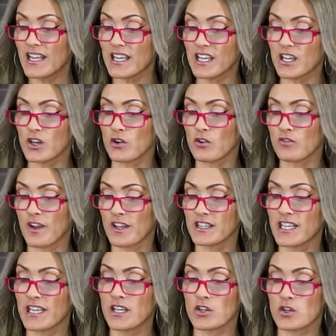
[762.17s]

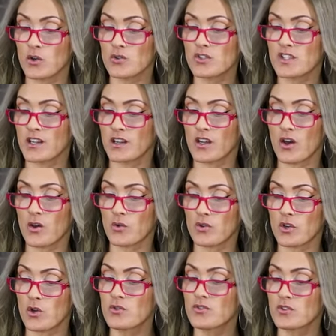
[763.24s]
eco-friendly, no silicone,
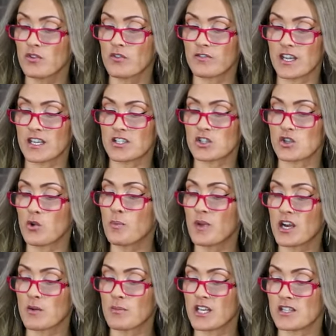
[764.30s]
no sulfates, no
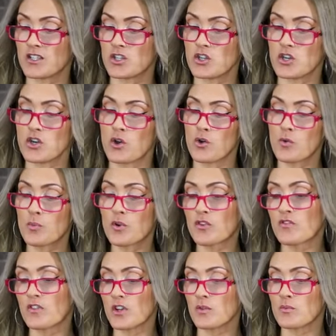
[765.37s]
parabens, no
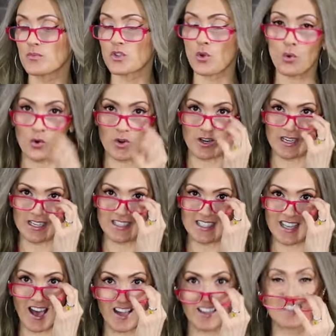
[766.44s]
perfumes or
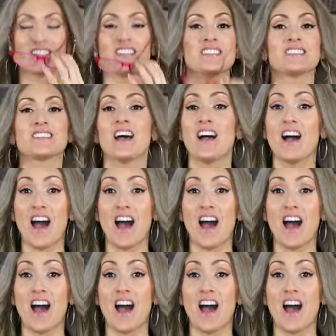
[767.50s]
toxins.